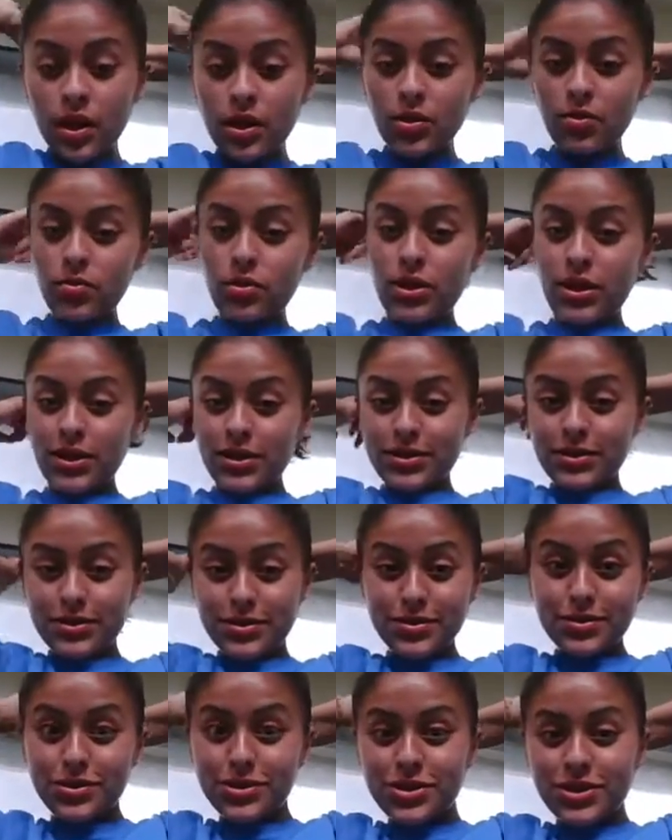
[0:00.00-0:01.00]

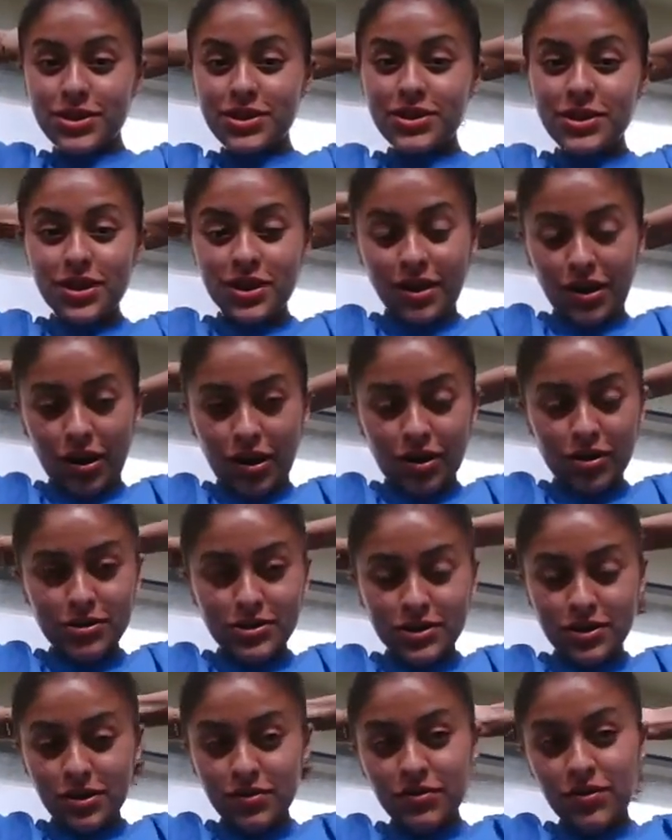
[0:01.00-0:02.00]
Anyways, she cut on
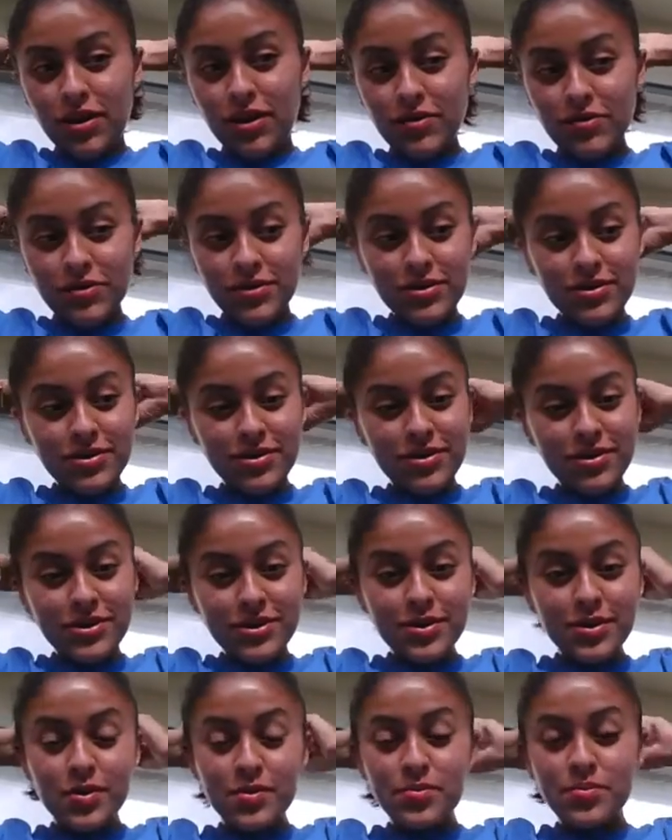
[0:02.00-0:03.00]
herself. No, but
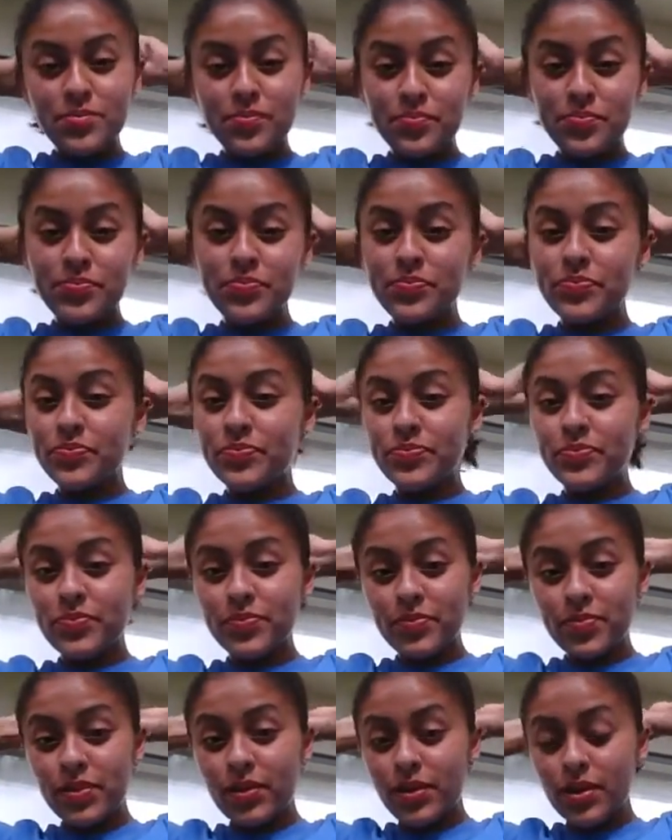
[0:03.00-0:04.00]
my aunt was like,
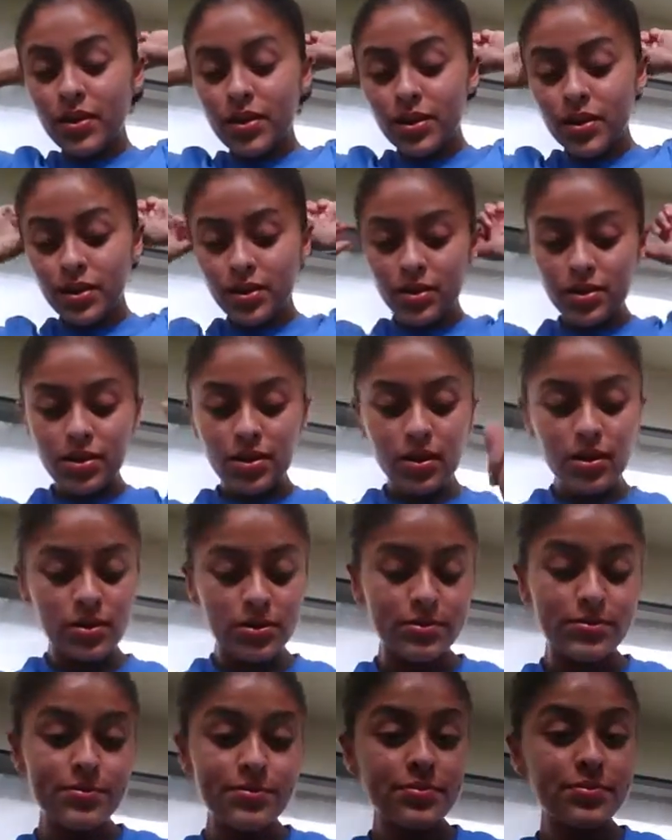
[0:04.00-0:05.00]

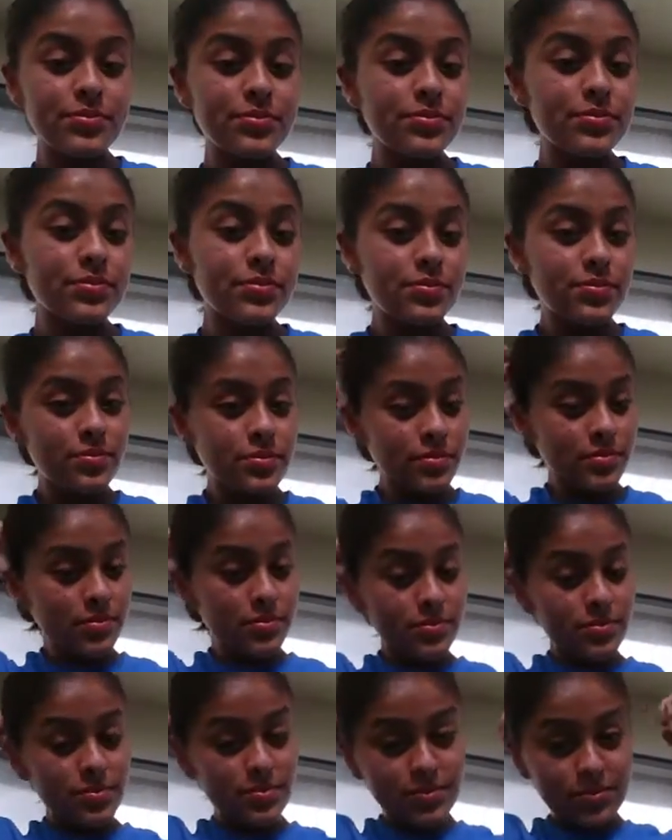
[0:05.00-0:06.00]
you're very pretty. And
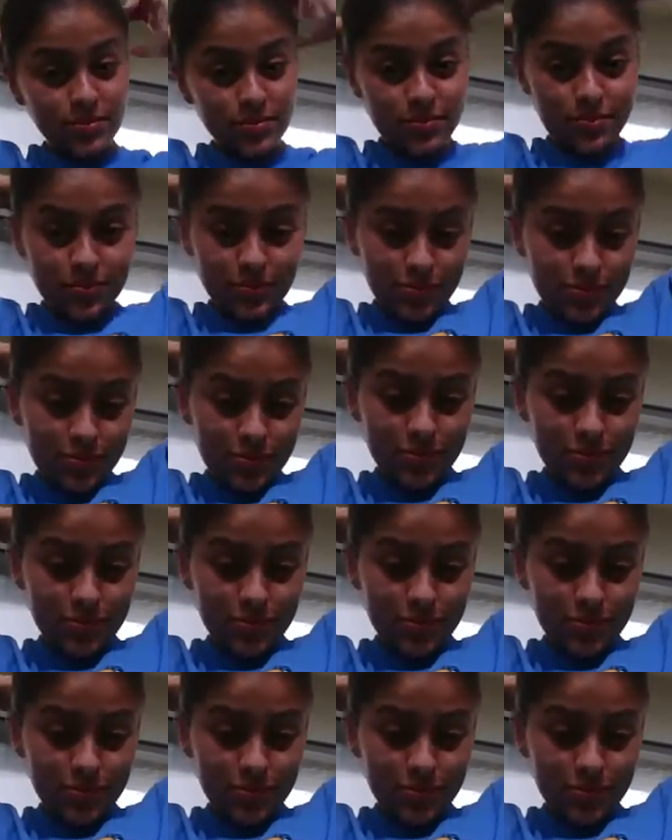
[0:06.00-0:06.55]
I'm like, huh?